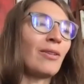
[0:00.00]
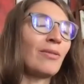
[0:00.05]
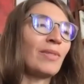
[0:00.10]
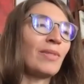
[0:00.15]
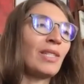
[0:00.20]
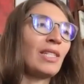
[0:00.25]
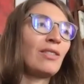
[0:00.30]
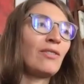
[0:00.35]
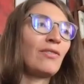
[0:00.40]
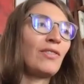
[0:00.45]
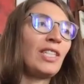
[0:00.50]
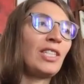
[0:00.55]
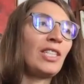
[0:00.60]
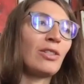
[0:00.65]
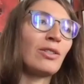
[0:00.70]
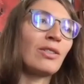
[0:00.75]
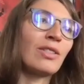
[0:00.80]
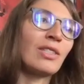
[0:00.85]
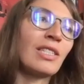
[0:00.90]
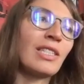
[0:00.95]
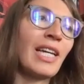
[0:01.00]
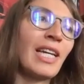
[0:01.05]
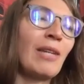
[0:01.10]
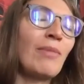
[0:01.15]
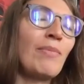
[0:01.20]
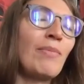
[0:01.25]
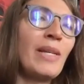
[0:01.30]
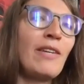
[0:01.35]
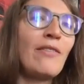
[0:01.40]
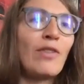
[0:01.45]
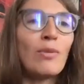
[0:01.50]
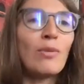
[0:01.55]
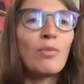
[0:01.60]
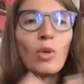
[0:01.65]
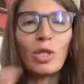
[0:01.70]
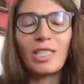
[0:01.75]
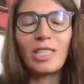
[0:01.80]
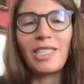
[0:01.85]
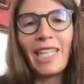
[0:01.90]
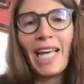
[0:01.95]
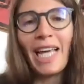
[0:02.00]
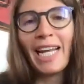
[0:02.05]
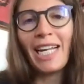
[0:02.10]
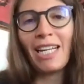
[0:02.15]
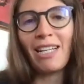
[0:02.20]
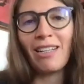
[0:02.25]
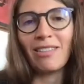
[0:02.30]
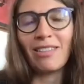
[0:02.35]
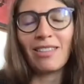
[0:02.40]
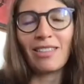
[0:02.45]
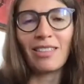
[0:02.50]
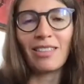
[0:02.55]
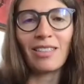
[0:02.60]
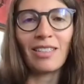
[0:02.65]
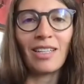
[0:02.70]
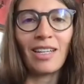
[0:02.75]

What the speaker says: these features can be even more salient,